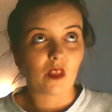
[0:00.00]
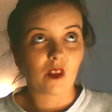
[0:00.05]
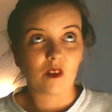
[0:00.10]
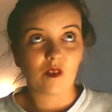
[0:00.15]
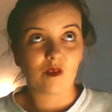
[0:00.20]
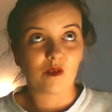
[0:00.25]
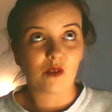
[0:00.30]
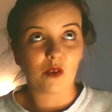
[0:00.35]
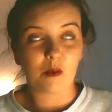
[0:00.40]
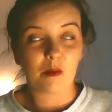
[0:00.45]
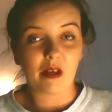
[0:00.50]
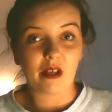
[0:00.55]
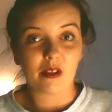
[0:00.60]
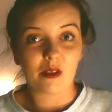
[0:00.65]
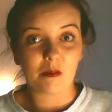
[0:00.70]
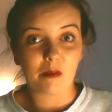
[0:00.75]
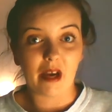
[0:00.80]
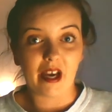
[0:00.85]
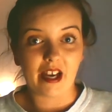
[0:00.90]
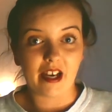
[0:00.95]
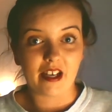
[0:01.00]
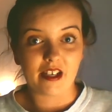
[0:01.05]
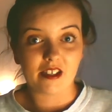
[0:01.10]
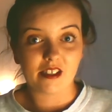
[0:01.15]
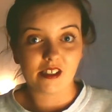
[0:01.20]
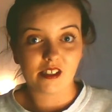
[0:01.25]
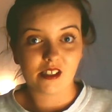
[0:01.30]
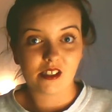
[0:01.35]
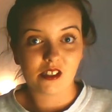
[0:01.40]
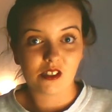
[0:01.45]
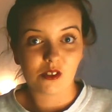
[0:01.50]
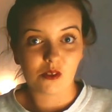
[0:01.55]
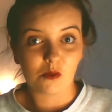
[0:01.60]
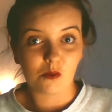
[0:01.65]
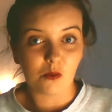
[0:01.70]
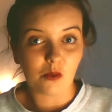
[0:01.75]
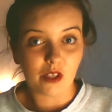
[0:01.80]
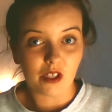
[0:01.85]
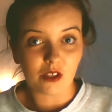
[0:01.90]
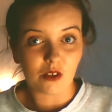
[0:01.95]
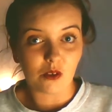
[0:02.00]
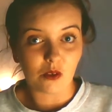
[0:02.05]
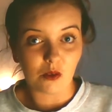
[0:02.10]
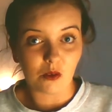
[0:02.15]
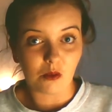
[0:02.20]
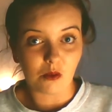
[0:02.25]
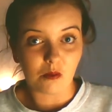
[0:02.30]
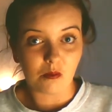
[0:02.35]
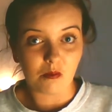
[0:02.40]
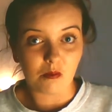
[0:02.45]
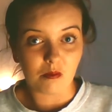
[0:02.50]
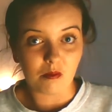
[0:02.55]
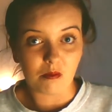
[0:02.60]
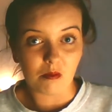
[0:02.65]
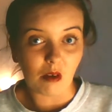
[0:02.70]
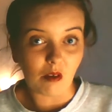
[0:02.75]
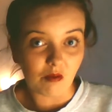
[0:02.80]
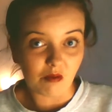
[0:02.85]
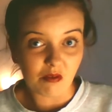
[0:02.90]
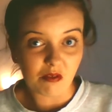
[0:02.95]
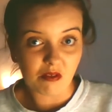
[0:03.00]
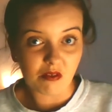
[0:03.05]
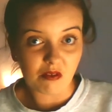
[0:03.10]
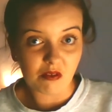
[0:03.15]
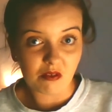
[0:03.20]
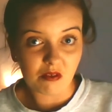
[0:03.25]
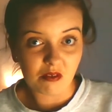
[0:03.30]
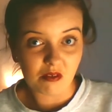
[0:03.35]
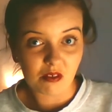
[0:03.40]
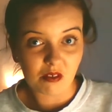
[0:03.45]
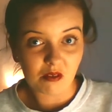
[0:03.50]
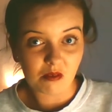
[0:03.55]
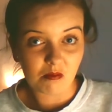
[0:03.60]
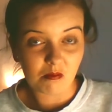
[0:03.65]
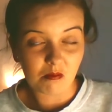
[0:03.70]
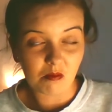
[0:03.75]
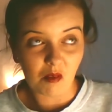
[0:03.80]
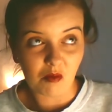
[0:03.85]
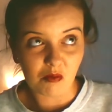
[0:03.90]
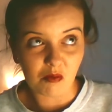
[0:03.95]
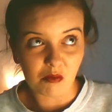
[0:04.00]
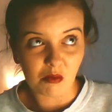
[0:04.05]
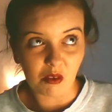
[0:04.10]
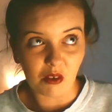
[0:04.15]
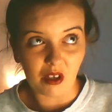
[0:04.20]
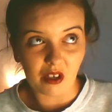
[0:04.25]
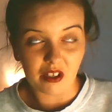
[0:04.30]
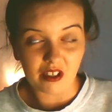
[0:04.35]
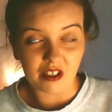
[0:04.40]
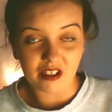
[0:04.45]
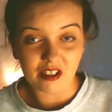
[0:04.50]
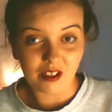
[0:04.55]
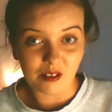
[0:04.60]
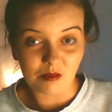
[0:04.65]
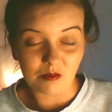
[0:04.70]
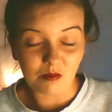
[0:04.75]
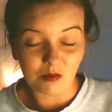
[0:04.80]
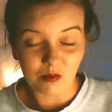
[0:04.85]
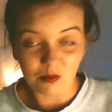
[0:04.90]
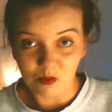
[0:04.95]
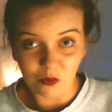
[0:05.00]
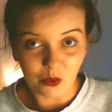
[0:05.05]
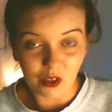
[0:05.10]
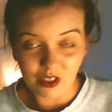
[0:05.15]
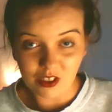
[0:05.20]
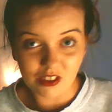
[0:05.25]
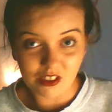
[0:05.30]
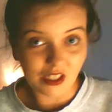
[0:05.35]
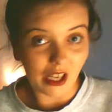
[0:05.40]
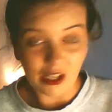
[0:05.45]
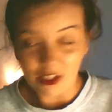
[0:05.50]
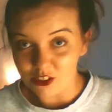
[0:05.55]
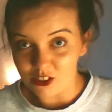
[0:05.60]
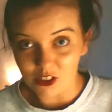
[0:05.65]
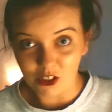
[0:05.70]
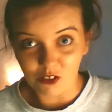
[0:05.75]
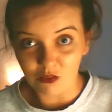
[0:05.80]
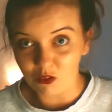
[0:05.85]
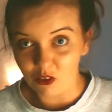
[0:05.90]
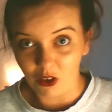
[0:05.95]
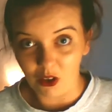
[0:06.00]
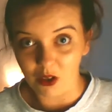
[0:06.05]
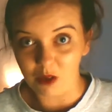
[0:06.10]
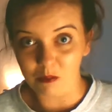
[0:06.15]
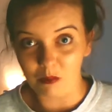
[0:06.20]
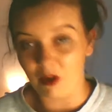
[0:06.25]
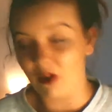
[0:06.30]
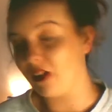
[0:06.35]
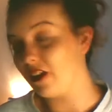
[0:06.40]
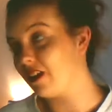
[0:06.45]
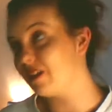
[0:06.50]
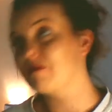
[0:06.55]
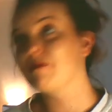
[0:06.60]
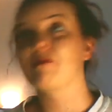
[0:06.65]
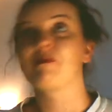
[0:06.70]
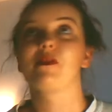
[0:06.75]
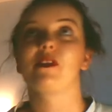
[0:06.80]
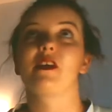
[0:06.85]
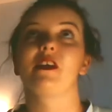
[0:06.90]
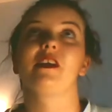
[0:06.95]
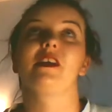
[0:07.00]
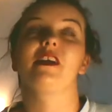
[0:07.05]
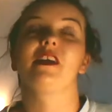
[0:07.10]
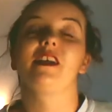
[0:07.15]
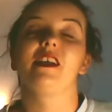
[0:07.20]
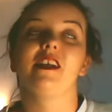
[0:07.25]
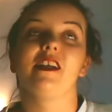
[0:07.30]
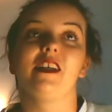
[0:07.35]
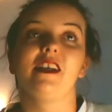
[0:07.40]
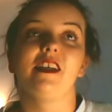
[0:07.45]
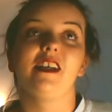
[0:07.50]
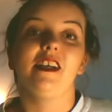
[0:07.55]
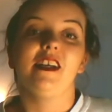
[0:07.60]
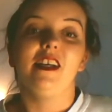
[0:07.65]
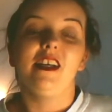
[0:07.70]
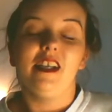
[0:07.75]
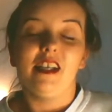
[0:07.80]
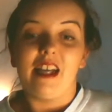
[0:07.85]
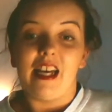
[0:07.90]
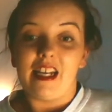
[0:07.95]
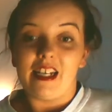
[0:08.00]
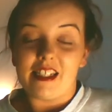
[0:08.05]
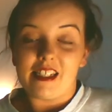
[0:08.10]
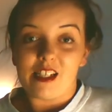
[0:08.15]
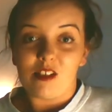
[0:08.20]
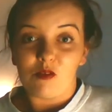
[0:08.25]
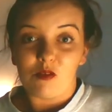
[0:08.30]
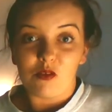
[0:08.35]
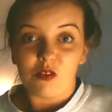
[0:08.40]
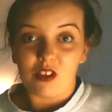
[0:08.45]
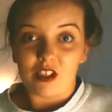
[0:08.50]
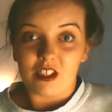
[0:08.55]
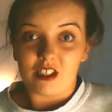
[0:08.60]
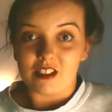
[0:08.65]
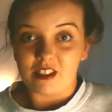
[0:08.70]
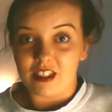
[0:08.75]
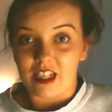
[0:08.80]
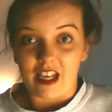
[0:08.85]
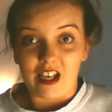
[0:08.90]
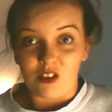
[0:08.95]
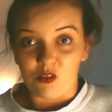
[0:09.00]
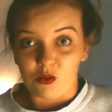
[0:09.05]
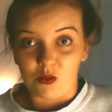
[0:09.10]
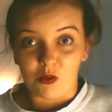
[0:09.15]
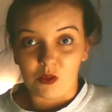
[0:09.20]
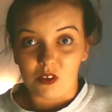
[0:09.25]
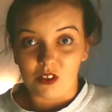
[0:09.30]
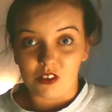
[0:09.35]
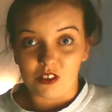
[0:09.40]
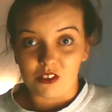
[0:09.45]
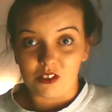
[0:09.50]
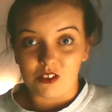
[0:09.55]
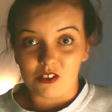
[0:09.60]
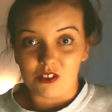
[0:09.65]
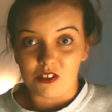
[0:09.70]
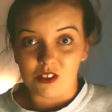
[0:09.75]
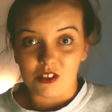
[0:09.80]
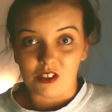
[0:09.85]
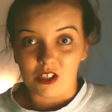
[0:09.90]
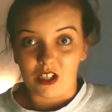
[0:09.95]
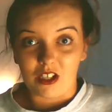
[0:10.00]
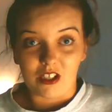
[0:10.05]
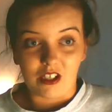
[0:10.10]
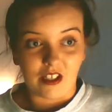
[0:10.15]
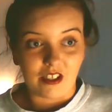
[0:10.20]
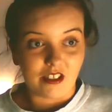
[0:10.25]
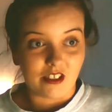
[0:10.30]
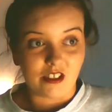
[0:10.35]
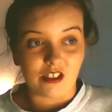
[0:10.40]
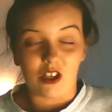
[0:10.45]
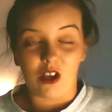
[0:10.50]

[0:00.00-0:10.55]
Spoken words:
for about the past week or month more like, yeah, days are flying by. And I never realised that everyone just kind of like this,